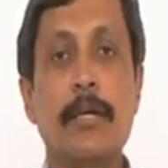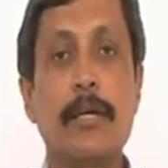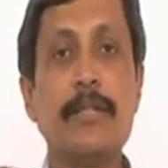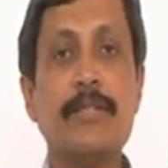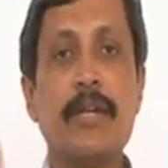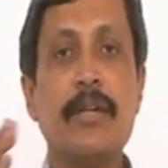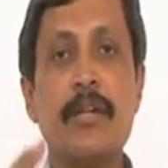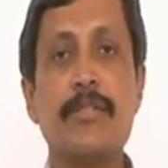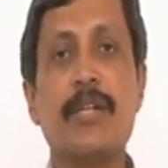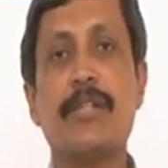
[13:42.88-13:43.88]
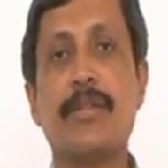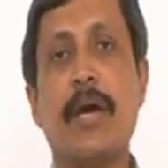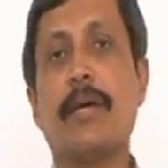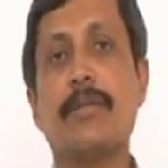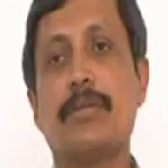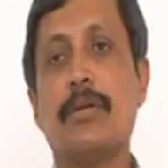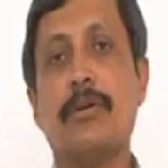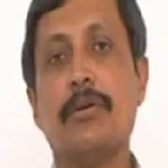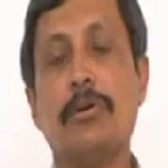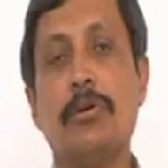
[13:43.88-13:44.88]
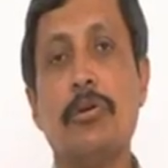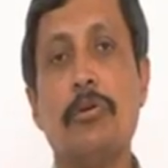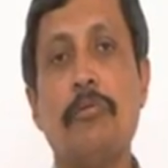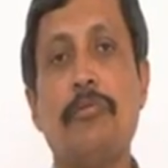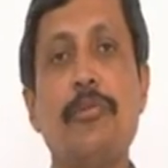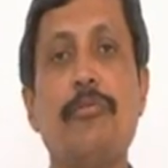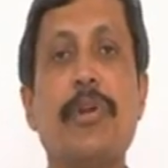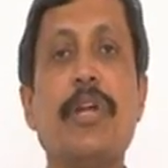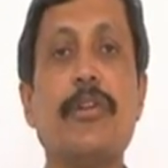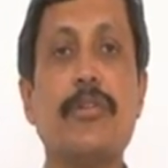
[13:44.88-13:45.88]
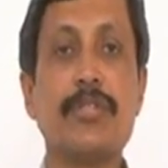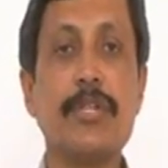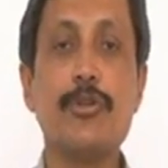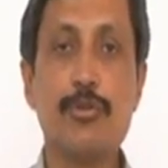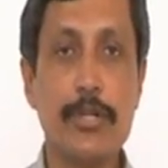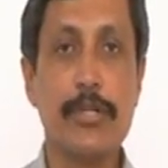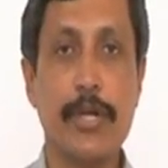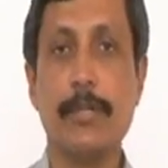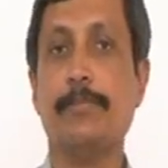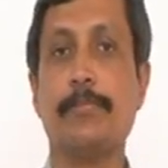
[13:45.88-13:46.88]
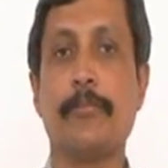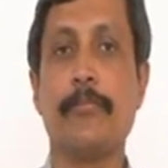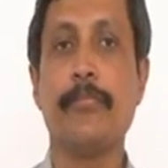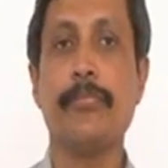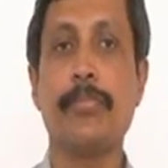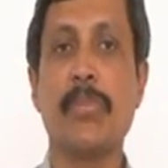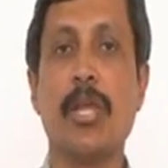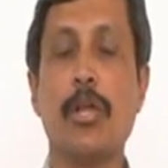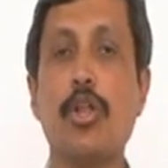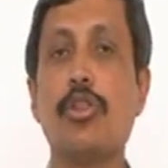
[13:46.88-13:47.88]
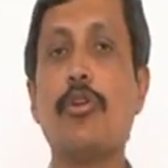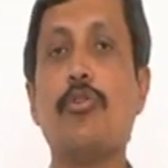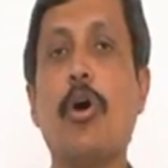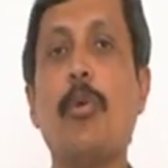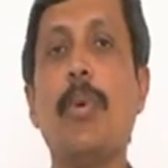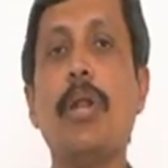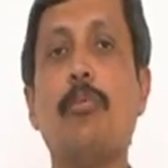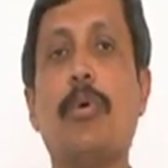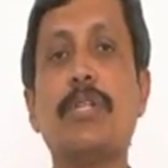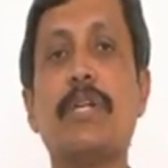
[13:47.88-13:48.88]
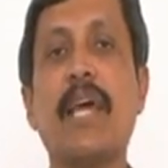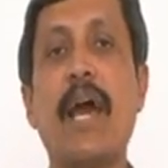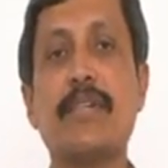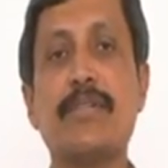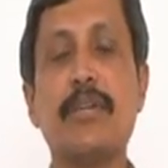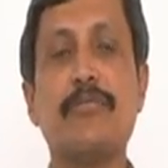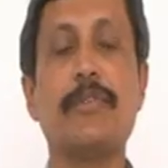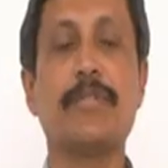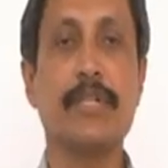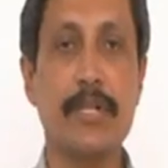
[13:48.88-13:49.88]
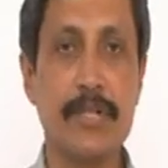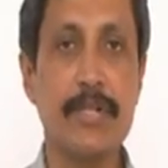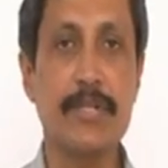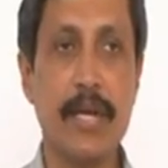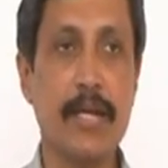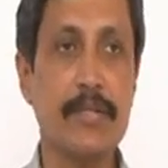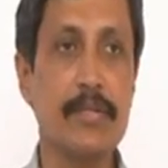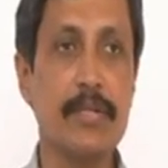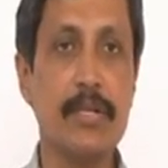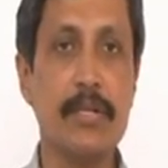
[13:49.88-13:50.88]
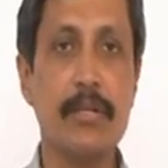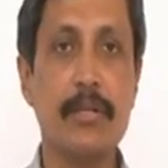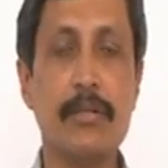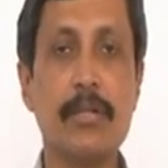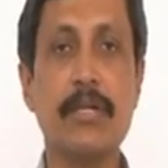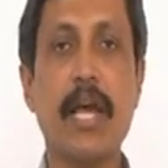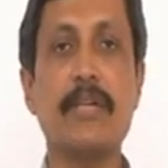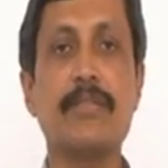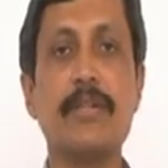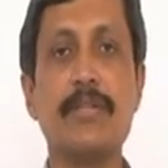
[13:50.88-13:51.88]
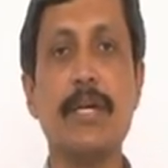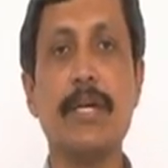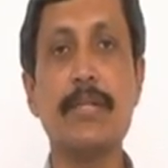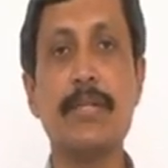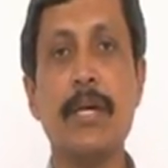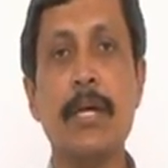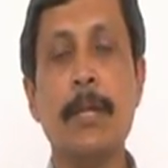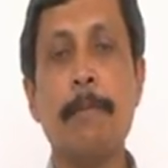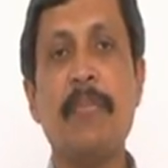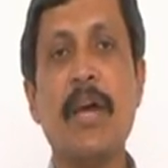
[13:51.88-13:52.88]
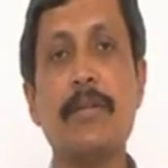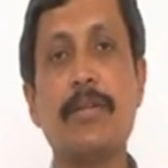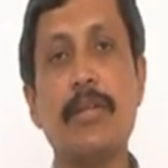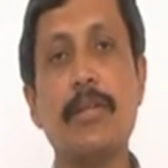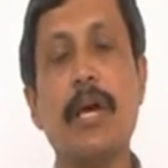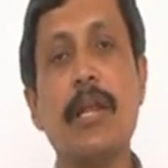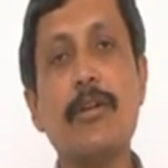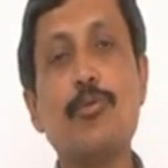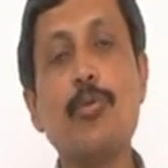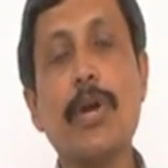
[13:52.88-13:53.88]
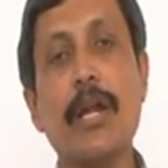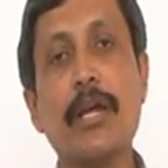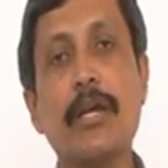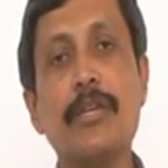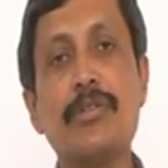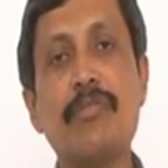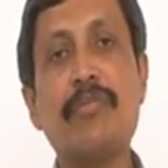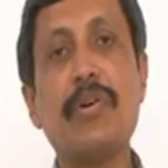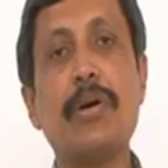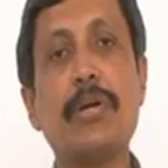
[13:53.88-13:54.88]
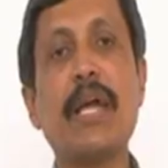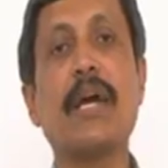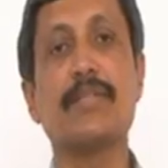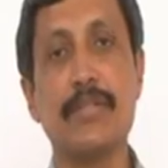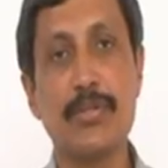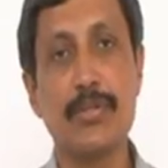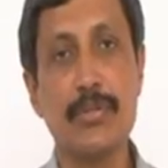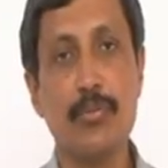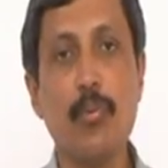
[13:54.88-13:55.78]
In central sales tax, few very interesting issues are there. The normal, what is the tax rate for central sales tax? The tax rate says that there are two categories of taxes.